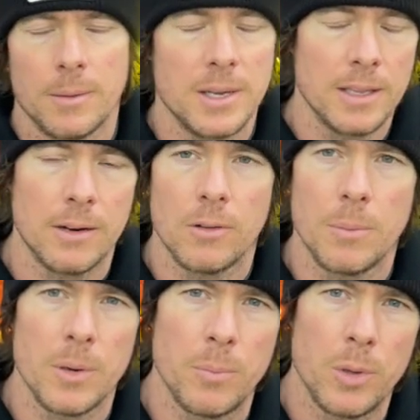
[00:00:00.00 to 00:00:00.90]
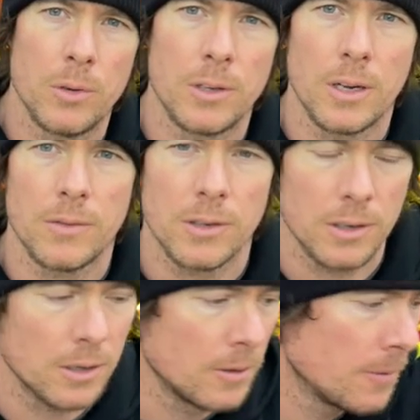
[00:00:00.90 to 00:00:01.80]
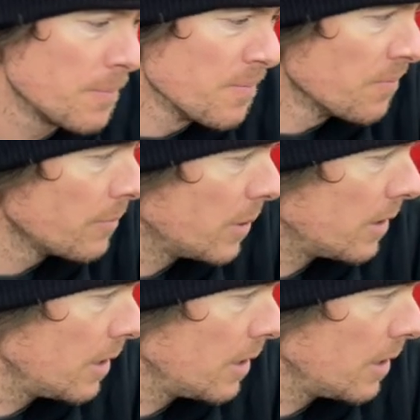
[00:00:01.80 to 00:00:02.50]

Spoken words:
that rubber boot cover. But